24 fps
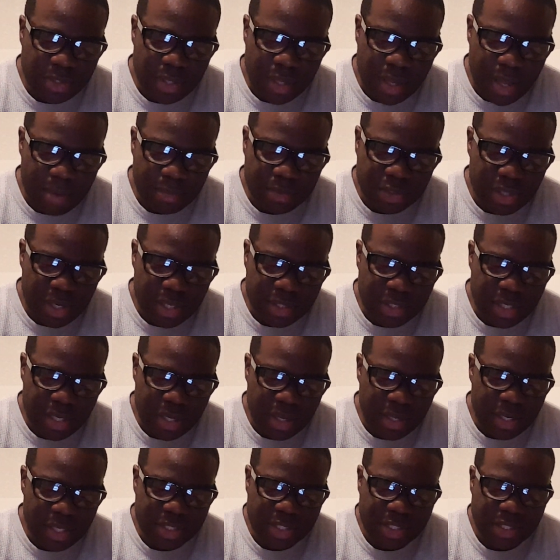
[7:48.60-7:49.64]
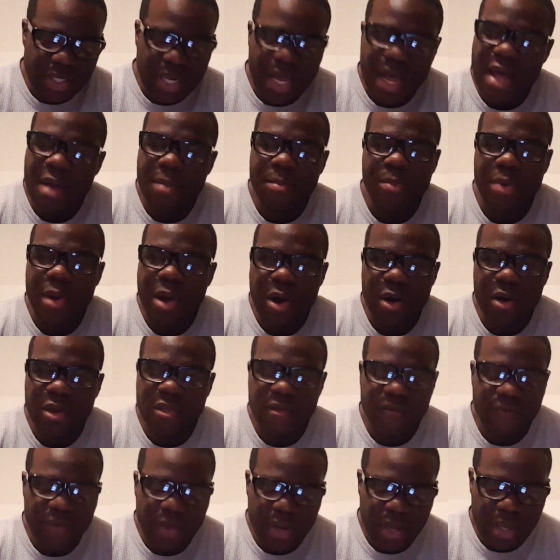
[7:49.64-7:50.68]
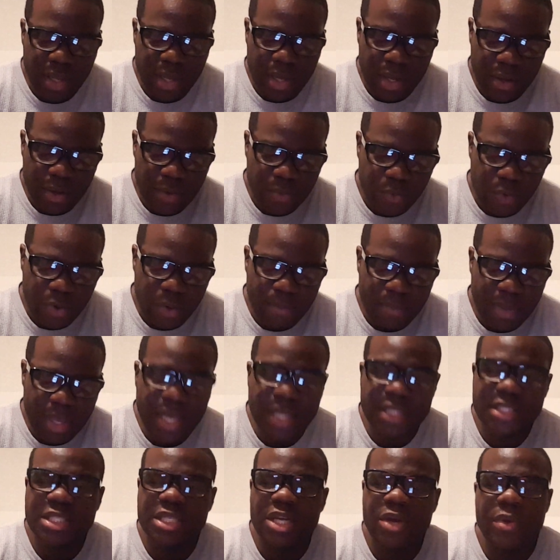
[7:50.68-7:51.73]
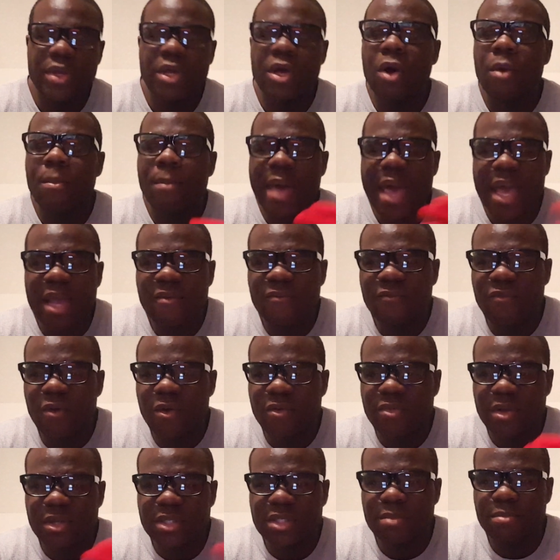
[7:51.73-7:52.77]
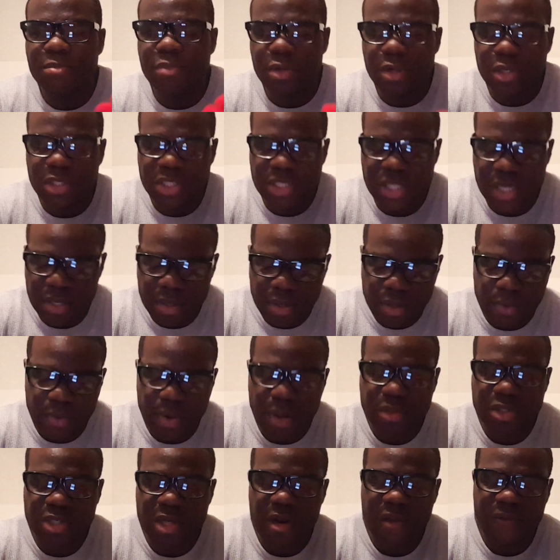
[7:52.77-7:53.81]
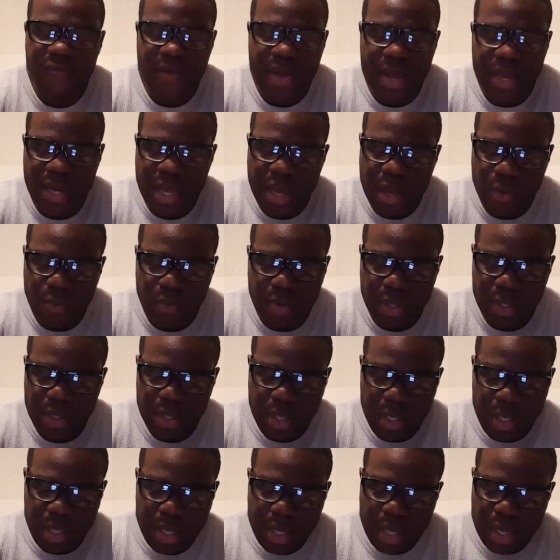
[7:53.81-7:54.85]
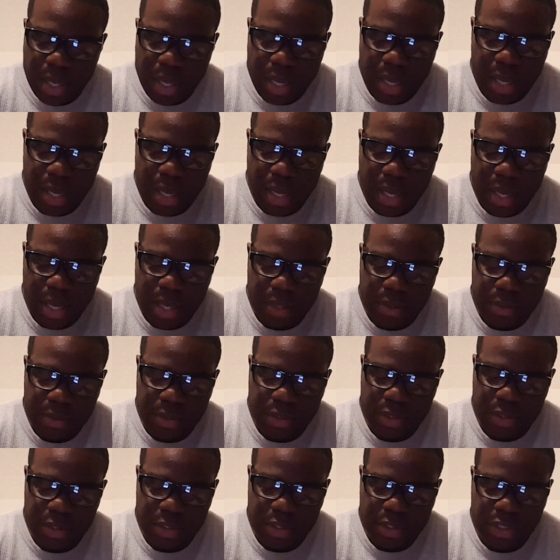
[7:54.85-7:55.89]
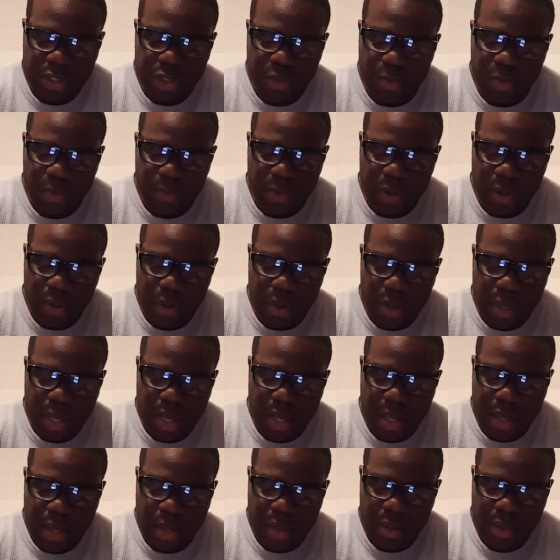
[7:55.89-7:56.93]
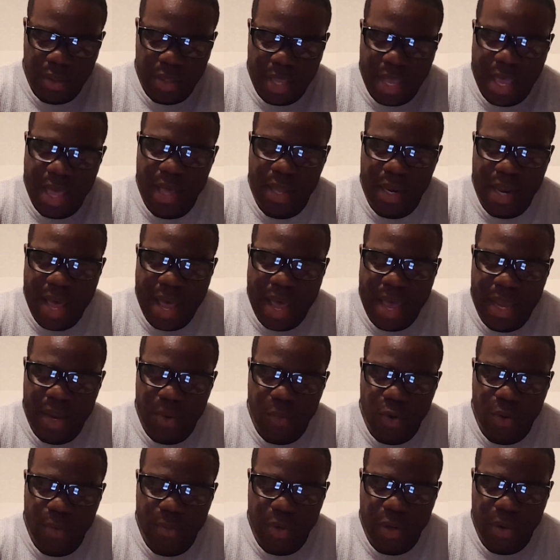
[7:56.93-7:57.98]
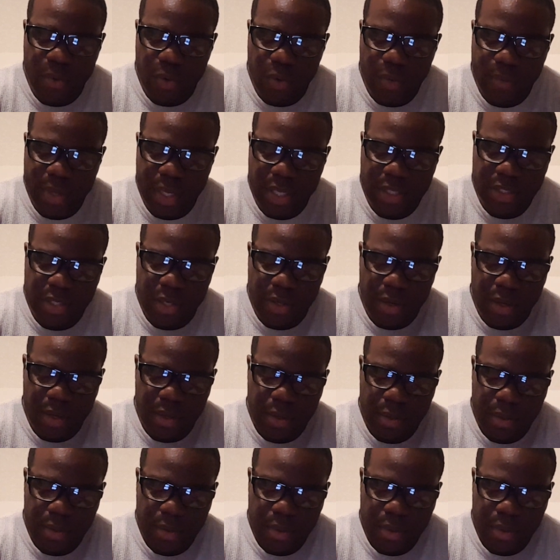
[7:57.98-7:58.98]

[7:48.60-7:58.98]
I'm trying to tell you, this is not part of the video where me and Siri go back and forth on some bullshit when I'm trying to find out what Super Bowl, the LI and Roman numeral means. Hold on.